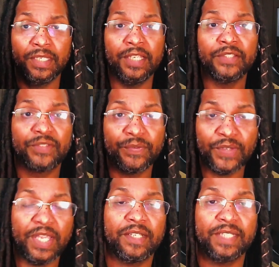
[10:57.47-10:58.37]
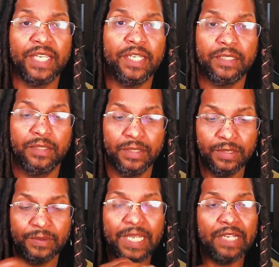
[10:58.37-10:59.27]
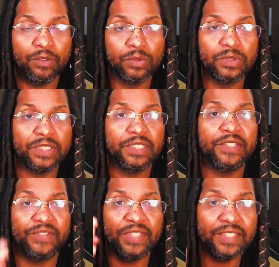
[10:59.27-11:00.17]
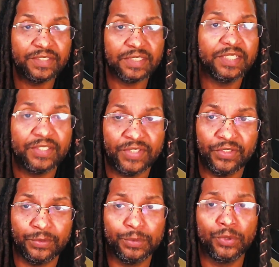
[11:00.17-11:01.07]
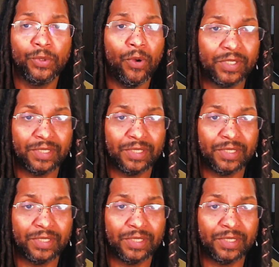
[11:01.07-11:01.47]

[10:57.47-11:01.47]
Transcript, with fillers: is the fact that not only is easily accessible